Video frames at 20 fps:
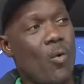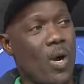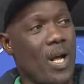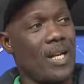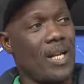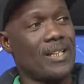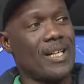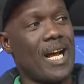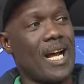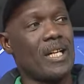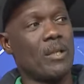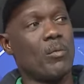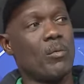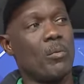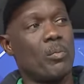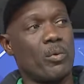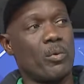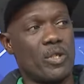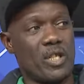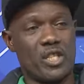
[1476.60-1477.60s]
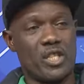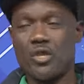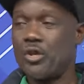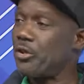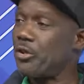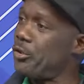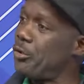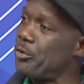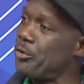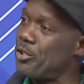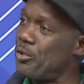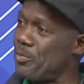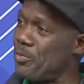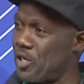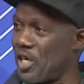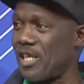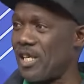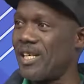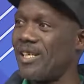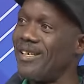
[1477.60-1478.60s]
Wild Animal Protection YouTube
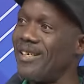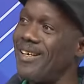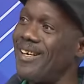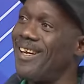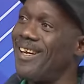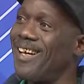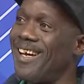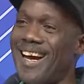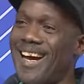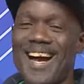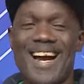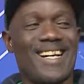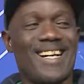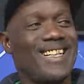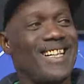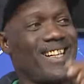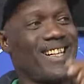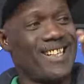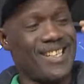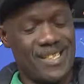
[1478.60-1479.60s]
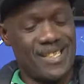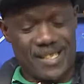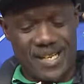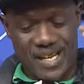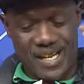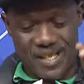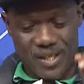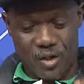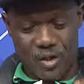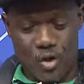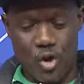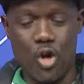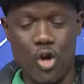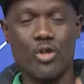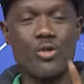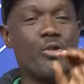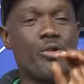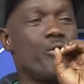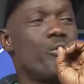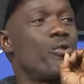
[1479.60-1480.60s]
channel. Yes. And they can just
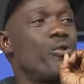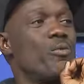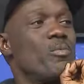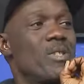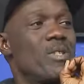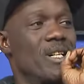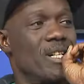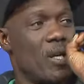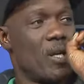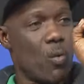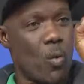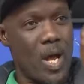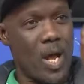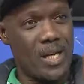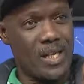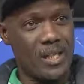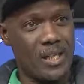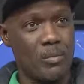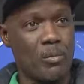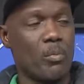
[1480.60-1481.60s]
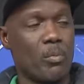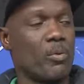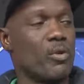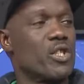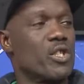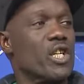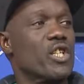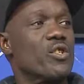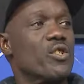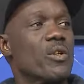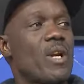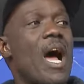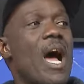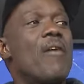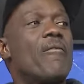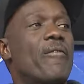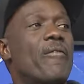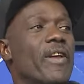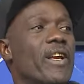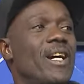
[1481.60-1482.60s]
go to YouTube channel Wild Animal Protection
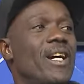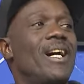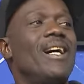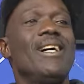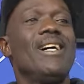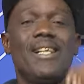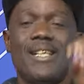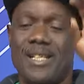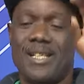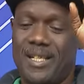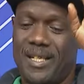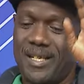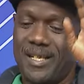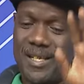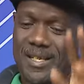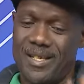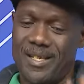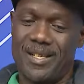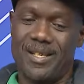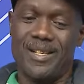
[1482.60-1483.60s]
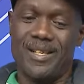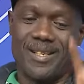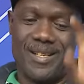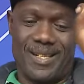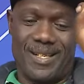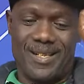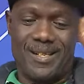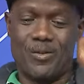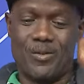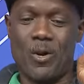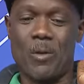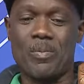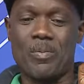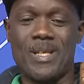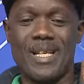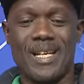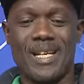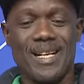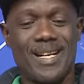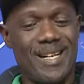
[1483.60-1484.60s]
Africa. Mm -hmm drop
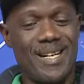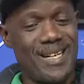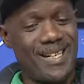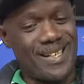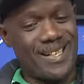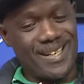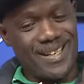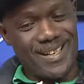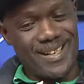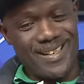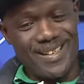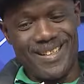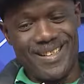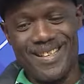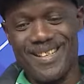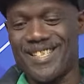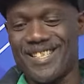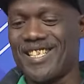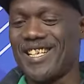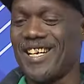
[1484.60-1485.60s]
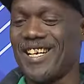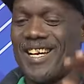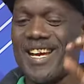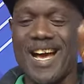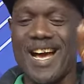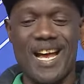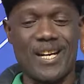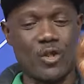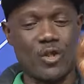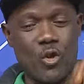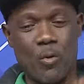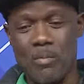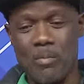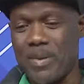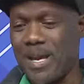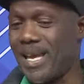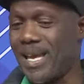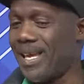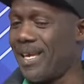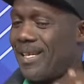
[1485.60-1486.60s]
there and share and
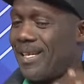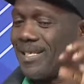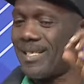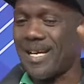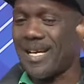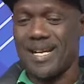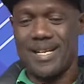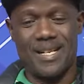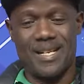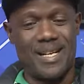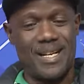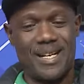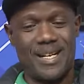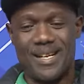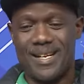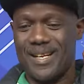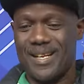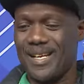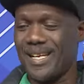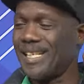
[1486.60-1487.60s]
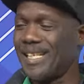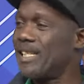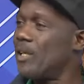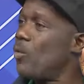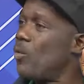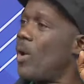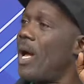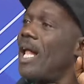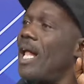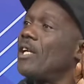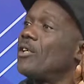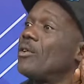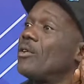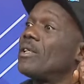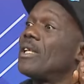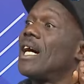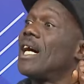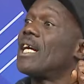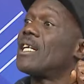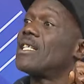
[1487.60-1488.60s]
comment and uh, let the world
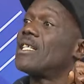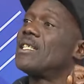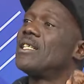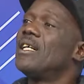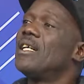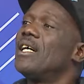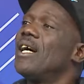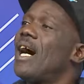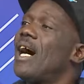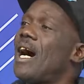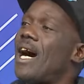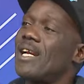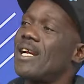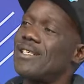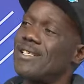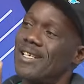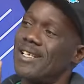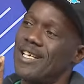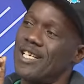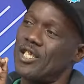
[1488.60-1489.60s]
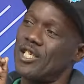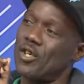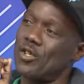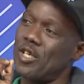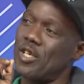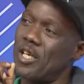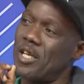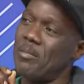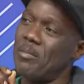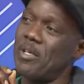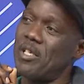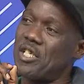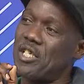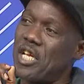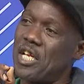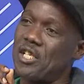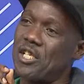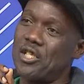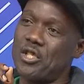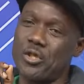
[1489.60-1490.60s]
know that art is not
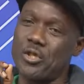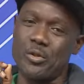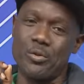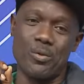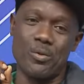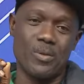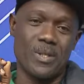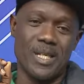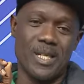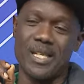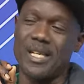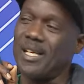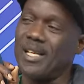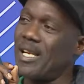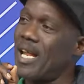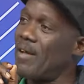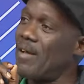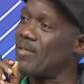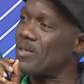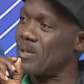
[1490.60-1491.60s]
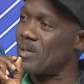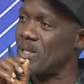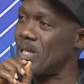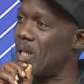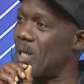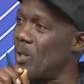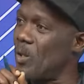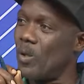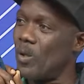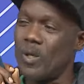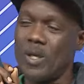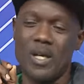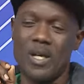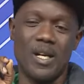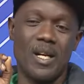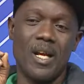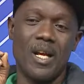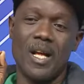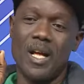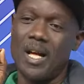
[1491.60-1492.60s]
limited to singing love songs alone.
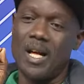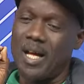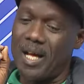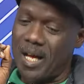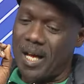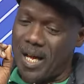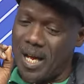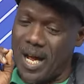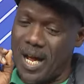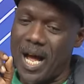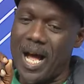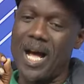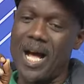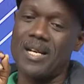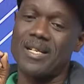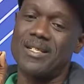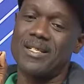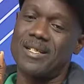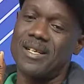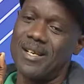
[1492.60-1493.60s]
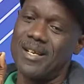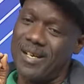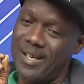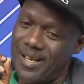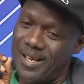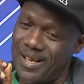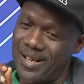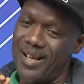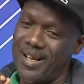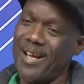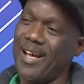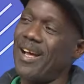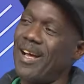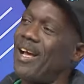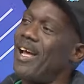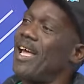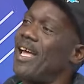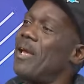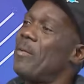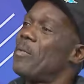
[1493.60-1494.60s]
Art
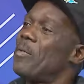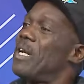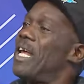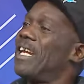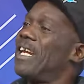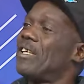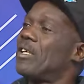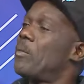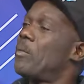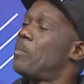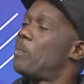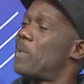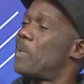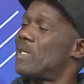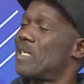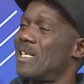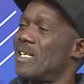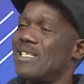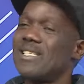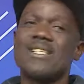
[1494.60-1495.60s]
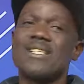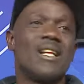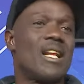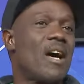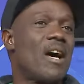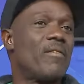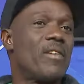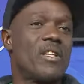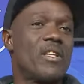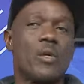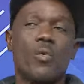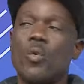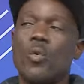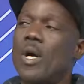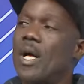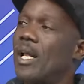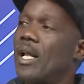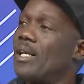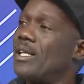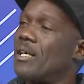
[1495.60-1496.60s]
en encompasses loving the
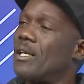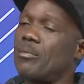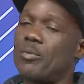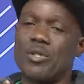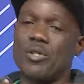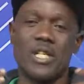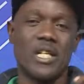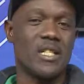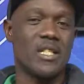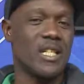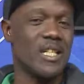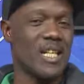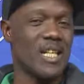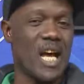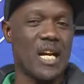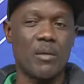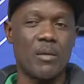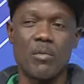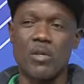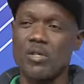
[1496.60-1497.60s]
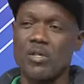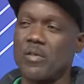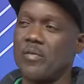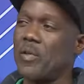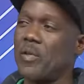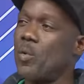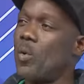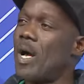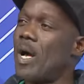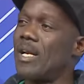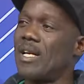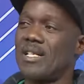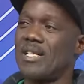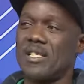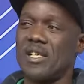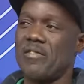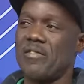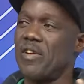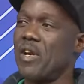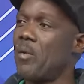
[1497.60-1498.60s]
world and protecting the animals of the world
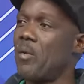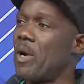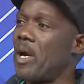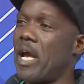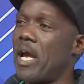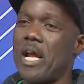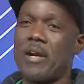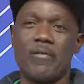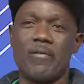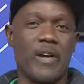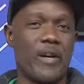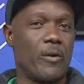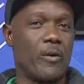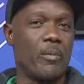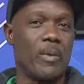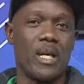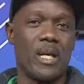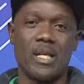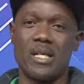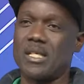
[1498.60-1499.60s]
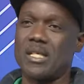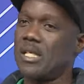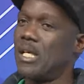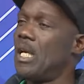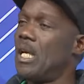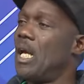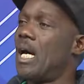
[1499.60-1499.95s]
and saving our environment